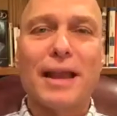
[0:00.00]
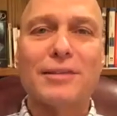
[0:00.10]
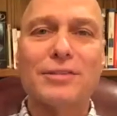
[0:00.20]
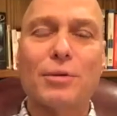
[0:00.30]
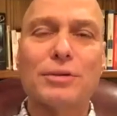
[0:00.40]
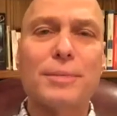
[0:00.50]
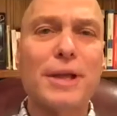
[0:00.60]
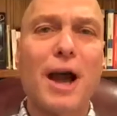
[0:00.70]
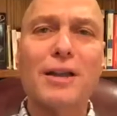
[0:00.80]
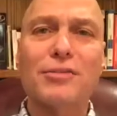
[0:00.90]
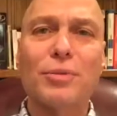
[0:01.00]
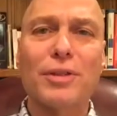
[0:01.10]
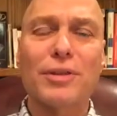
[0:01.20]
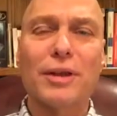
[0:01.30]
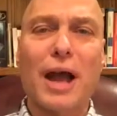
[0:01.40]
And so to be honest
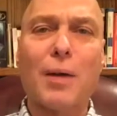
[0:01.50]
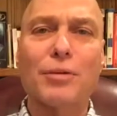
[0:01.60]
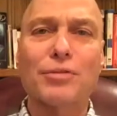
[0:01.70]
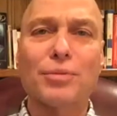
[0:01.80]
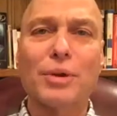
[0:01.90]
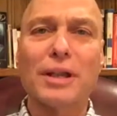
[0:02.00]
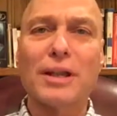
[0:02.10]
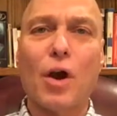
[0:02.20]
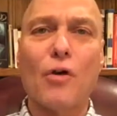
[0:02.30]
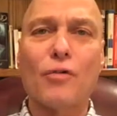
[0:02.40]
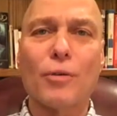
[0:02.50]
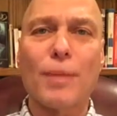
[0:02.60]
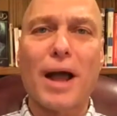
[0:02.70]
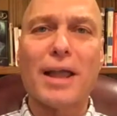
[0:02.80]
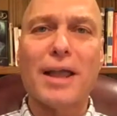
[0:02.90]
with you, I was really over
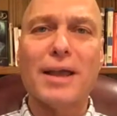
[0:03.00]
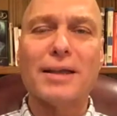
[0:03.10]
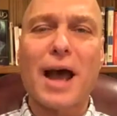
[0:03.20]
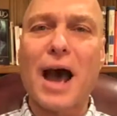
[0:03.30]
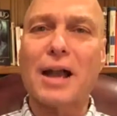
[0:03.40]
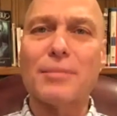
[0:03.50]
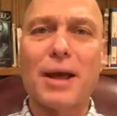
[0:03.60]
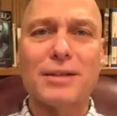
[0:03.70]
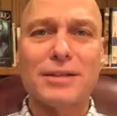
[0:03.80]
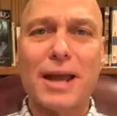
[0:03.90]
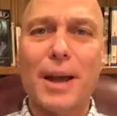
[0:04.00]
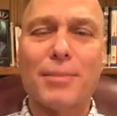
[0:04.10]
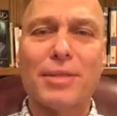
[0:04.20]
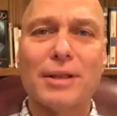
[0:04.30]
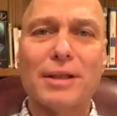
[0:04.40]
my head, out of my
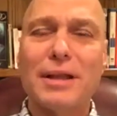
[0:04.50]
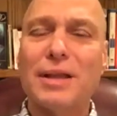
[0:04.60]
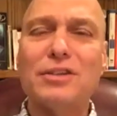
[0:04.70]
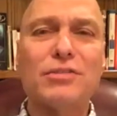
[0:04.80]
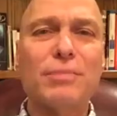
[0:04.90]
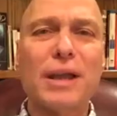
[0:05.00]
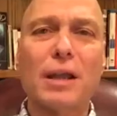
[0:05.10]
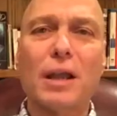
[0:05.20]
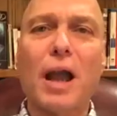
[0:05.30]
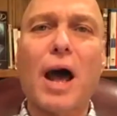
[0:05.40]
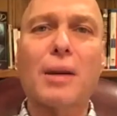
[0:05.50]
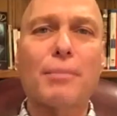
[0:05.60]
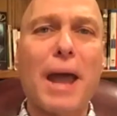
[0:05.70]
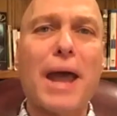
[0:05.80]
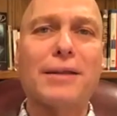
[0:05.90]
depth, and just made a lot
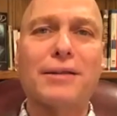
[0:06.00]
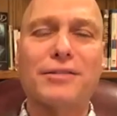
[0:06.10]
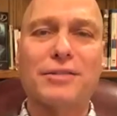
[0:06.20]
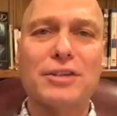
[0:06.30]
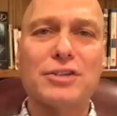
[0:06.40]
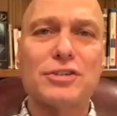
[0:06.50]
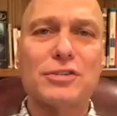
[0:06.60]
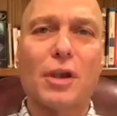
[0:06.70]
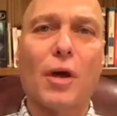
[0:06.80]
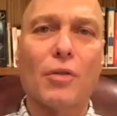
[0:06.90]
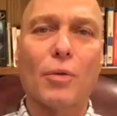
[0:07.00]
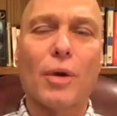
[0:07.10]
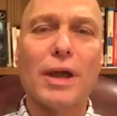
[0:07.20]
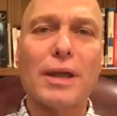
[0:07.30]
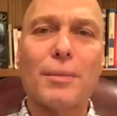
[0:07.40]
of bad decisions along the
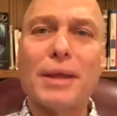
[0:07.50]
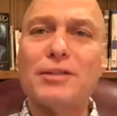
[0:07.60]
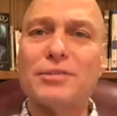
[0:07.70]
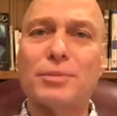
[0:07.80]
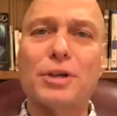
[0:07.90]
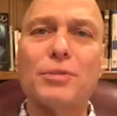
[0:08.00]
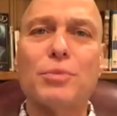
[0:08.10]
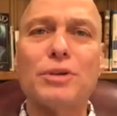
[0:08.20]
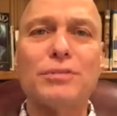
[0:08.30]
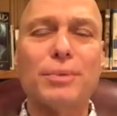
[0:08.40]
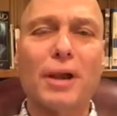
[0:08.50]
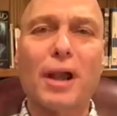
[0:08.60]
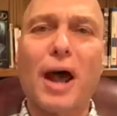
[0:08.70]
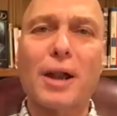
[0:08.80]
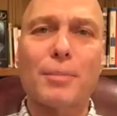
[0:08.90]
way. I made some good ones, but a
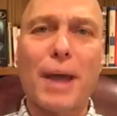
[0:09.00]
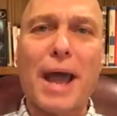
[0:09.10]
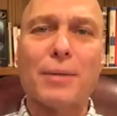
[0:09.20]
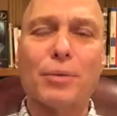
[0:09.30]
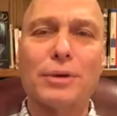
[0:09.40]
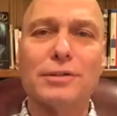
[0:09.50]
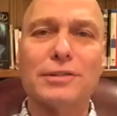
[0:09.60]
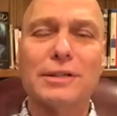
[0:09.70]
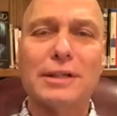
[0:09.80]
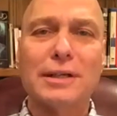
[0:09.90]
lot of bad ones.